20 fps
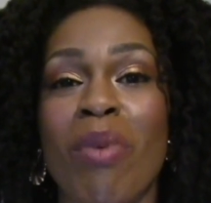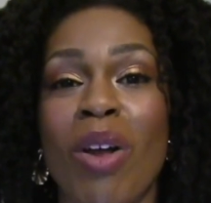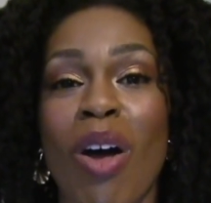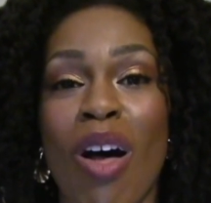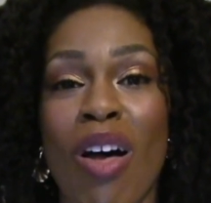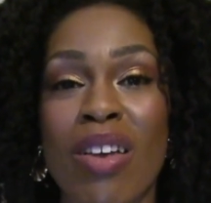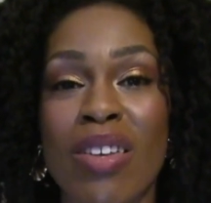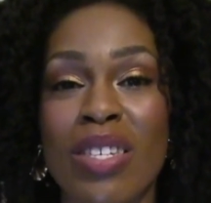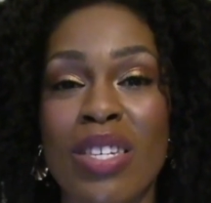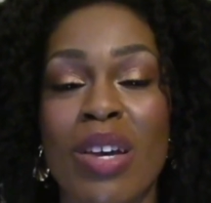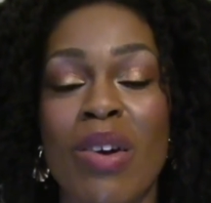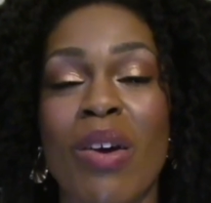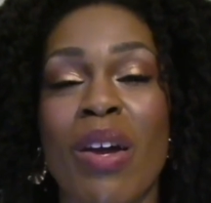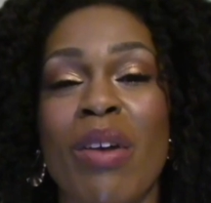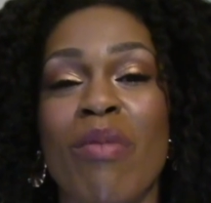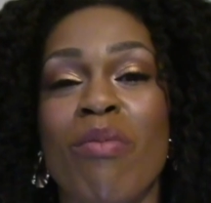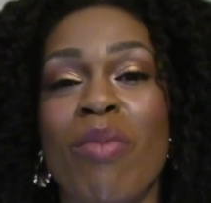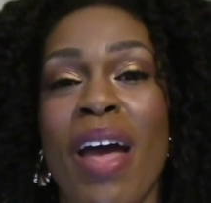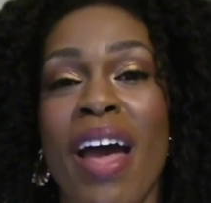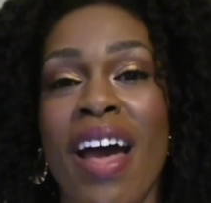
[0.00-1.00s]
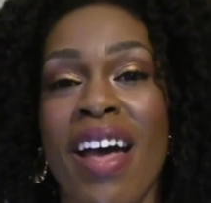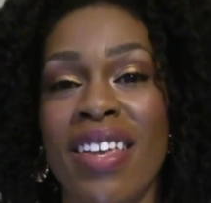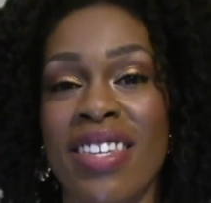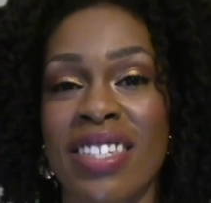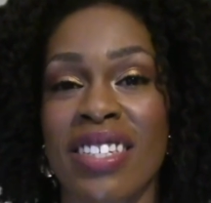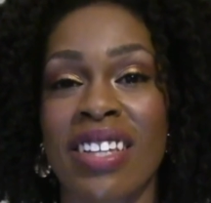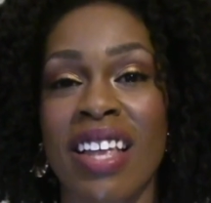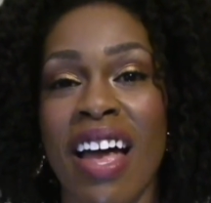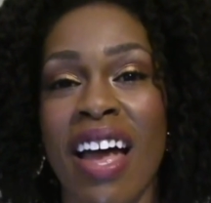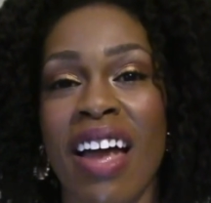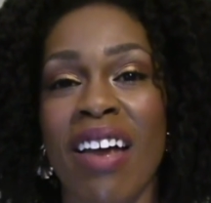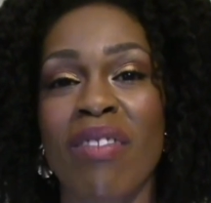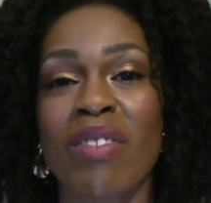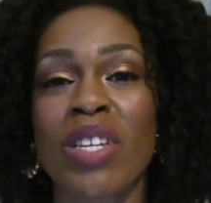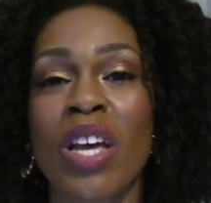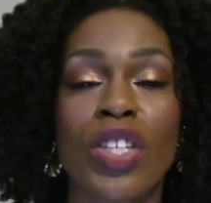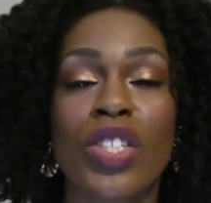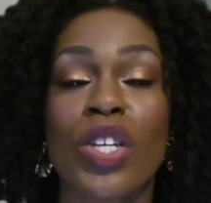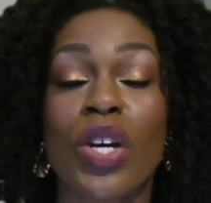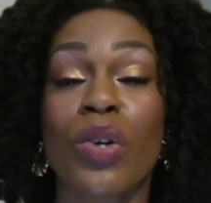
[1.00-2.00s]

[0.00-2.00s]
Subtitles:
but also in past lives.